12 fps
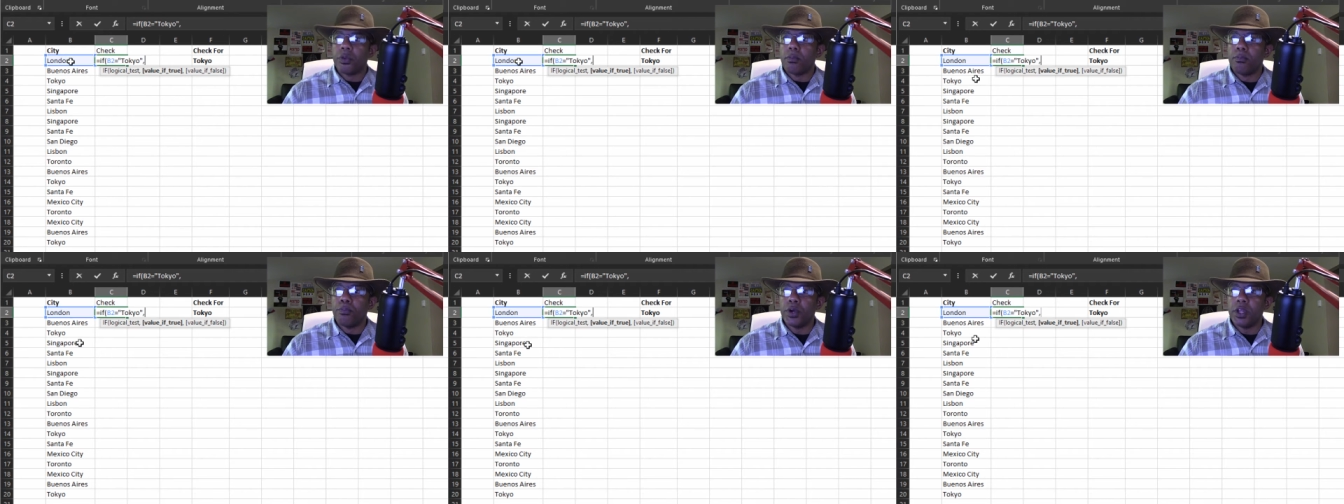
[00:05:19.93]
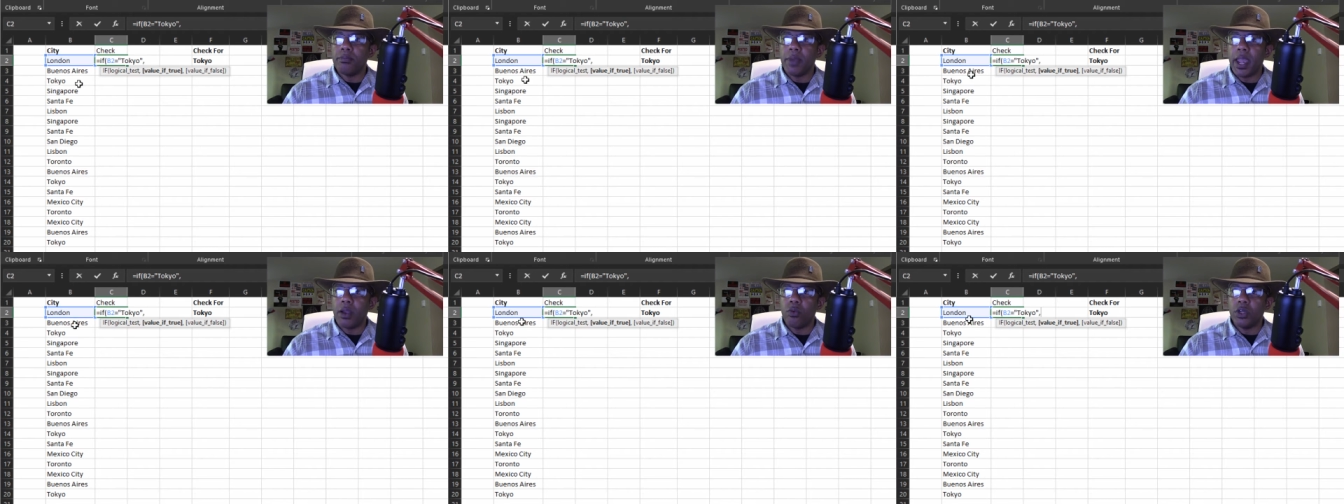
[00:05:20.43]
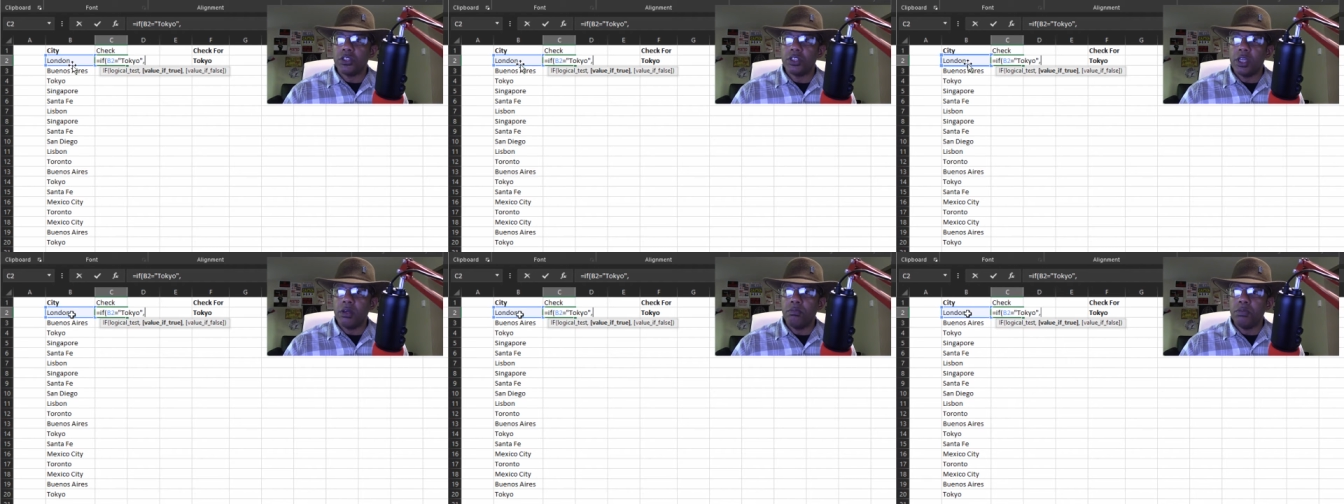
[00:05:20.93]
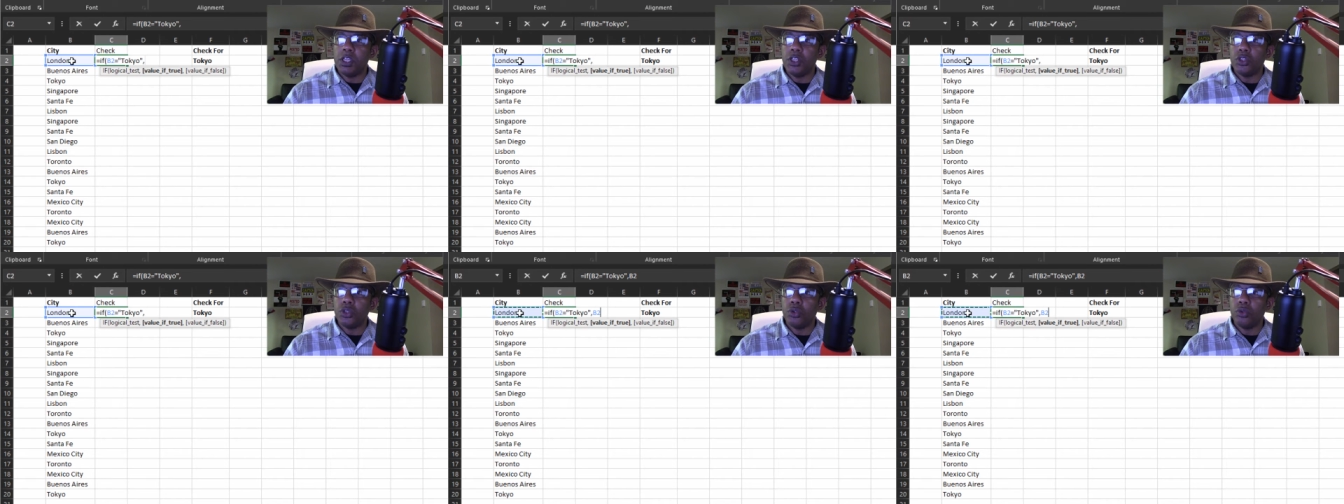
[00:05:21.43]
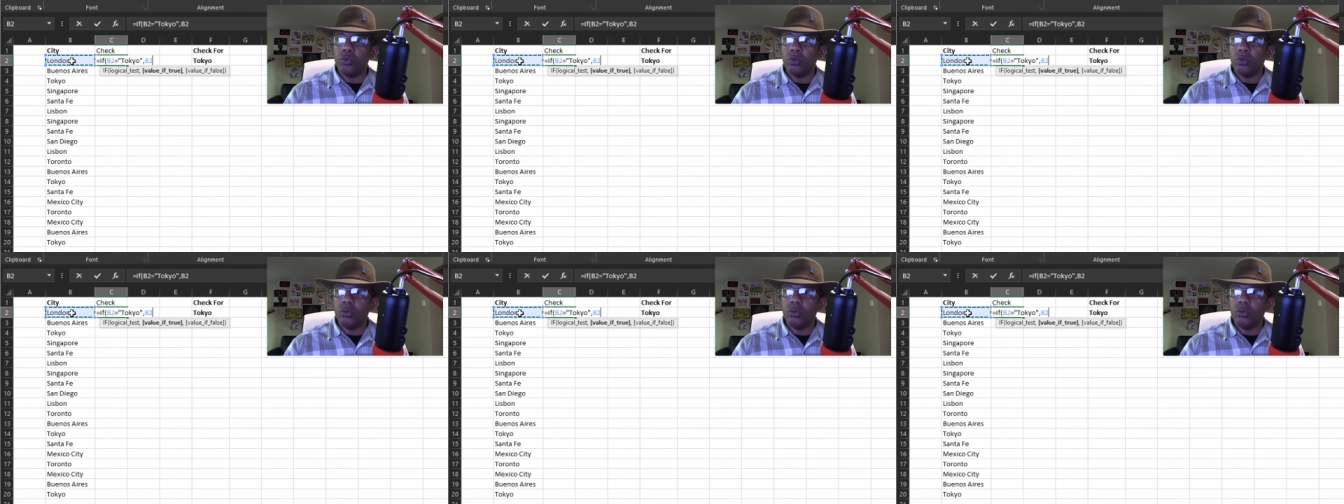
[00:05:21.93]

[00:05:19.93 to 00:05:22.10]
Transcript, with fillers: Bring back what's in B2.